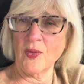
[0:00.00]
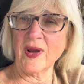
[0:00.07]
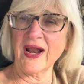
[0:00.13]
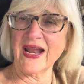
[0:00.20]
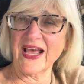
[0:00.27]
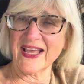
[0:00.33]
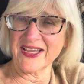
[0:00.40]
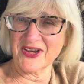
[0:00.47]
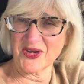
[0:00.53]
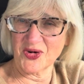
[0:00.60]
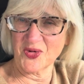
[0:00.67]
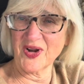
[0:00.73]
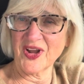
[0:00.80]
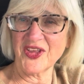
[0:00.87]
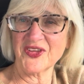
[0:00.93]
when I go
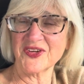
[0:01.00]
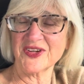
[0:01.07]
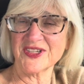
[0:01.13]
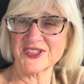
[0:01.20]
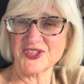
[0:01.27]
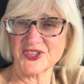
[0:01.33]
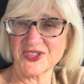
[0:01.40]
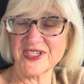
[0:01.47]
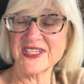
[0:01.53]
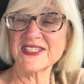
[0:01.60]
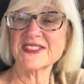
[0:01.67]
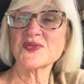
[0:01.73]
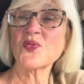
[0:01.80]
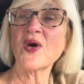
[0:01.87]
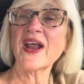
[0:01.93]
to another country,
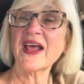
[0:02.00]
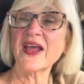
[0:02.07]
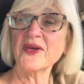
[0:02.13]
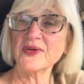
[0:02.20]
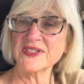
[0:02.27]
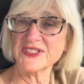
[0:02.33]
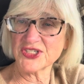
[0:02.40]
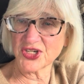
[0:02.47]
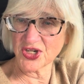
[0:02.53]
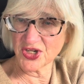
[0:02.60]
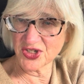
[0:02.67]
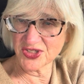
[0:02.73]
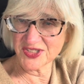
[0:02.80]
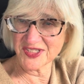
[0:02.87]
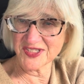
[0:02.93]
it's when I
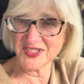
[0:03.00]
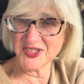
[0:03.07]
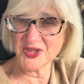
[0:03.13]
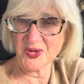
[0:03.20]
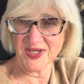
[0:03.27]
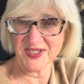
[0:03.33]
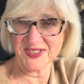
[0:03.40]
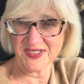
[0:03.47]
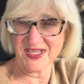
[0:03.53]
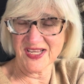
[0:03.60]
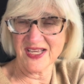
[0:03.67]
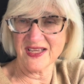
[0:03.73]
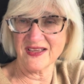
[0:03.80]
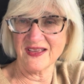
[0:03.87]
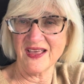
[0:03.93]
return to the
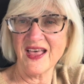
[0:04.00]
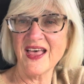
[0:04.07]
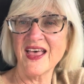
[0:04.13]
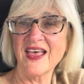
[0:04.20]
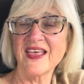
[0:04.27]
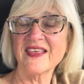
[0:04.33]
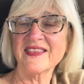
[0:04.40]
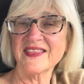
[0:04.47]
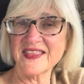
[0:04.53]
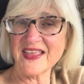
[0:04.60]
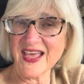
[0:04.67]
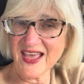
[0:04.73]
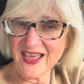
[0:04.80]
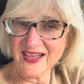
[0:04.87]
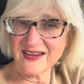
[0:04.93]
USA
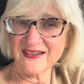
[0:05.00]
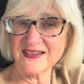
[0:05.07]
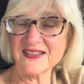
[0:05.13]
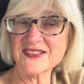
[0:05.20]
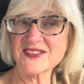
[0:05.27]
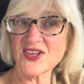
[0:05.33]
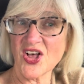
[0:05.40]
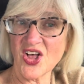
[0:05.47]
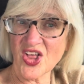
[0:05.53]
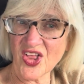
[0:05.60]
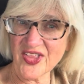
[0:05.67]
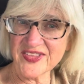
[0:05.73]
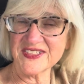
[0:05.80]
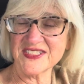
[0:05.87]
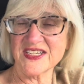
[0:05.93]
that is
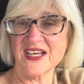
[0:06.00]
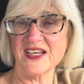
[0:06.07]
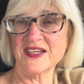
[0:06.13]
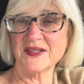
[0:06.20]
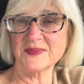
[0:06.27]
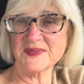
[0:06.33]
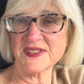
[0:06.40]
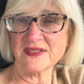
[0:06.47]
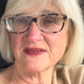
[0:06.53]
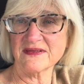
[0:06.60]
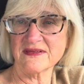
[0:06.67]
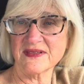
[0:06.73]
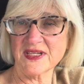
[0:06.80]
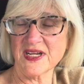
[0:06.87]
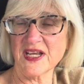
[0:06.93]
all the times
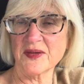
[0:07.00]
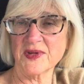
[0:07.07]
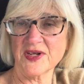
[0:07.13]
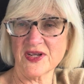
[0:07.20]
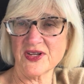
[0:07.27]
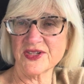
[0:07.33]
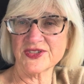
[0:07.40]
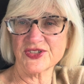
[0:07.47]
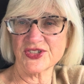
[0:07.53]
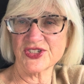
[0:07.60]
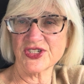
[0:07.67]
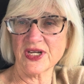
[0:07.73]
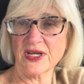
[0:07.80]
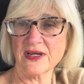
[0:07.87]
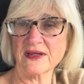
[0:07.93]
that I'm in culture
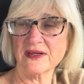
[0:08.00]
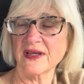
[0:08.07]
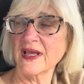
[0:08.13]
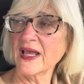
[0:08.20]
shock.